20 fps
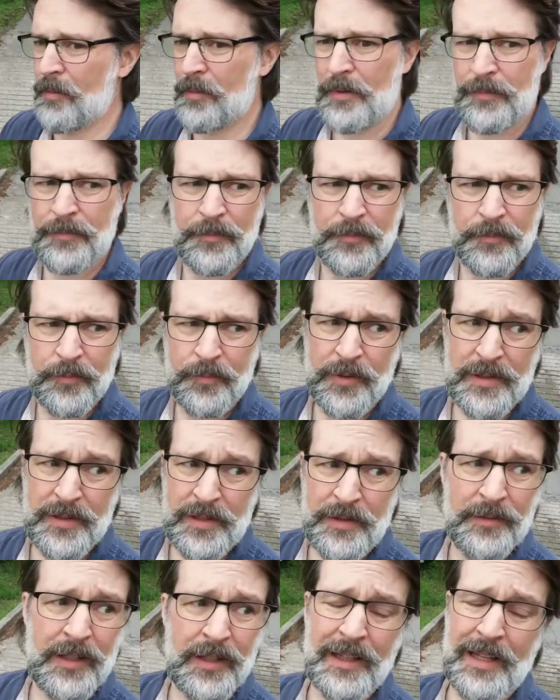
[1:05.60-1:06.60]
we've
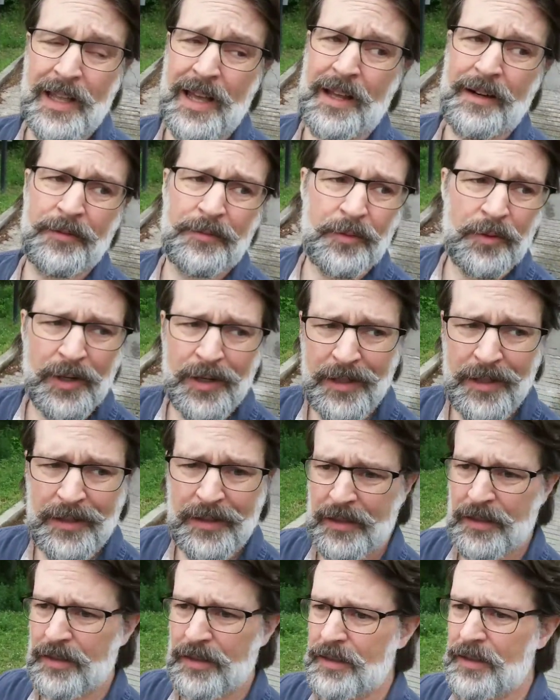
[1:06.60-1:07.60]
received a lot of
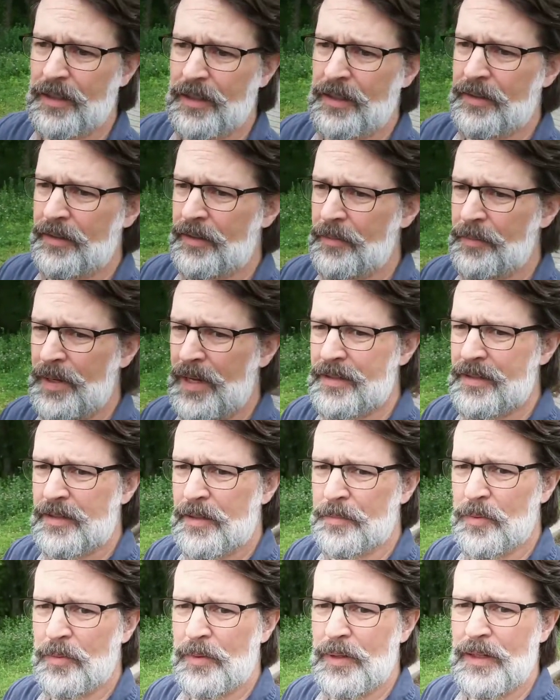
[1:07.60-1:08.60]
rain in the
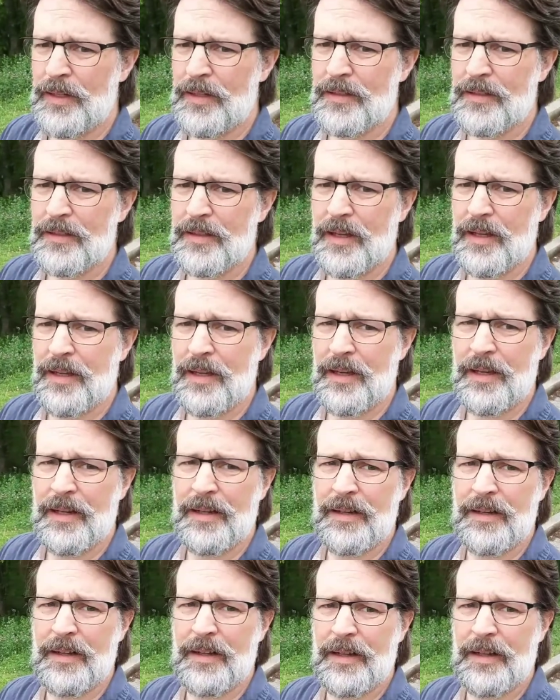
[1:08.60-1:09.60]
past couple weeks,
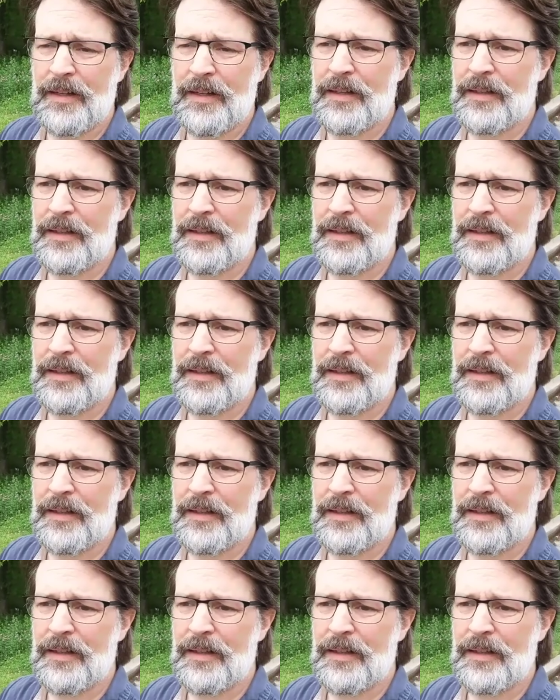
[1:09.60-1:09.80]
and